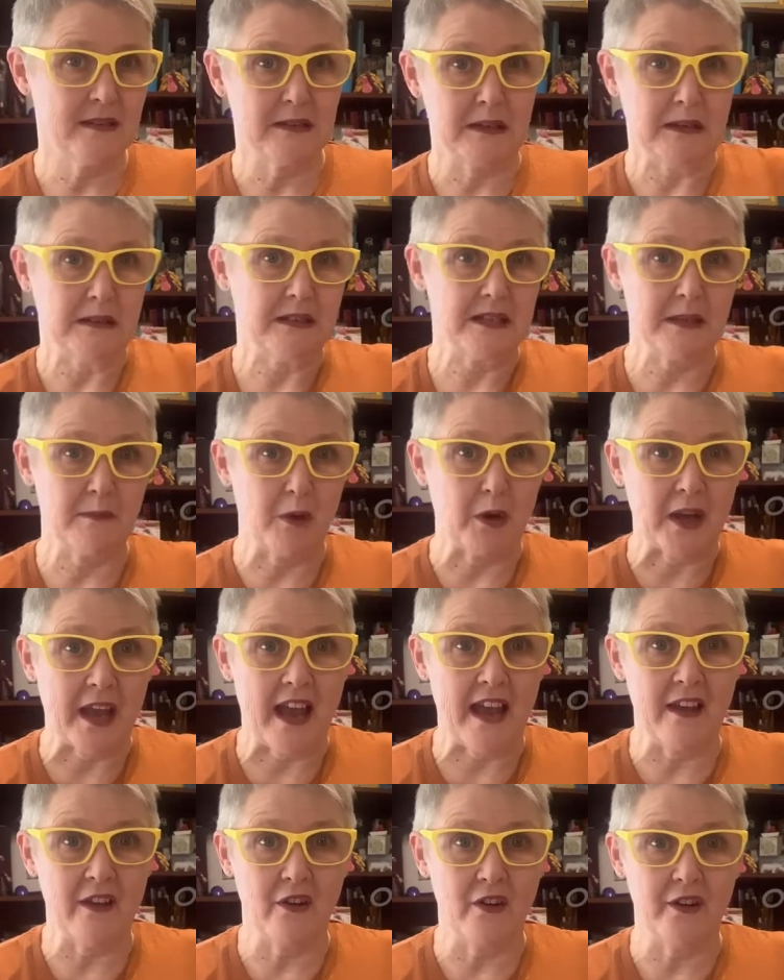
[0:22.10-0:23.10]
somewhat
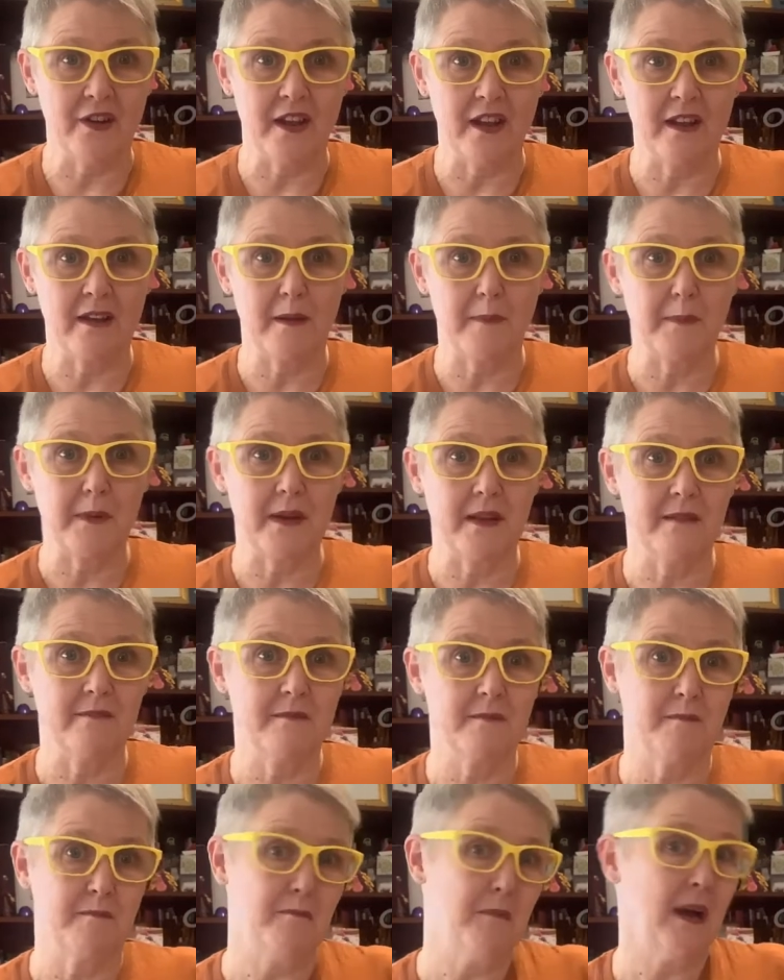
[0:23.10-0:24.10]
chaotic but
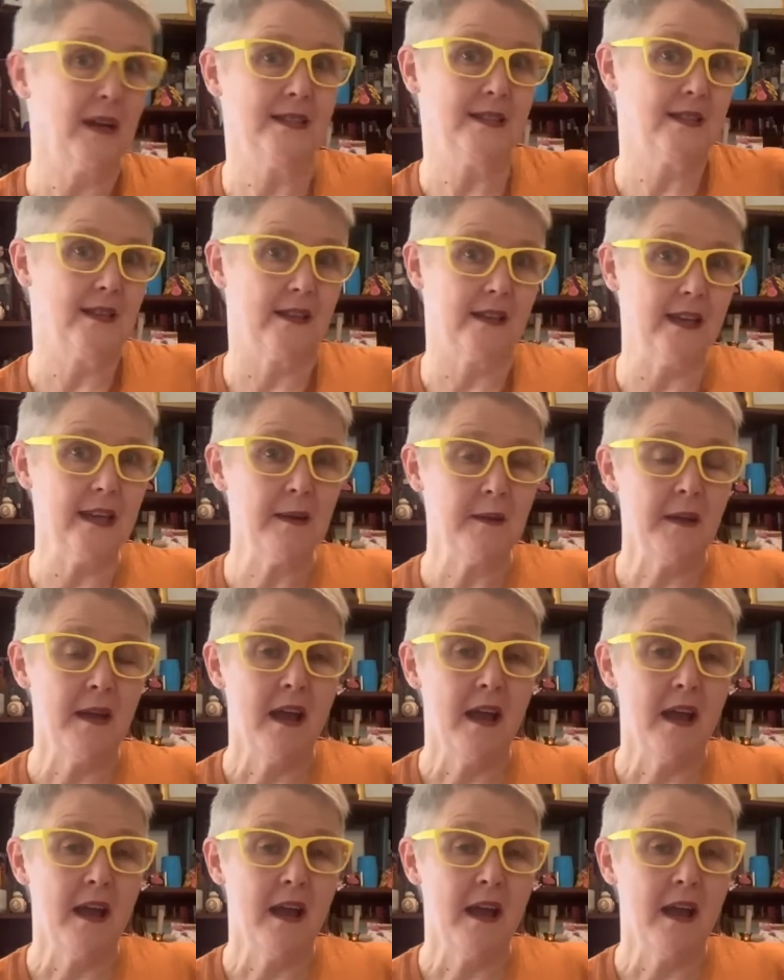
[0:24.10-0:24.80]
my study,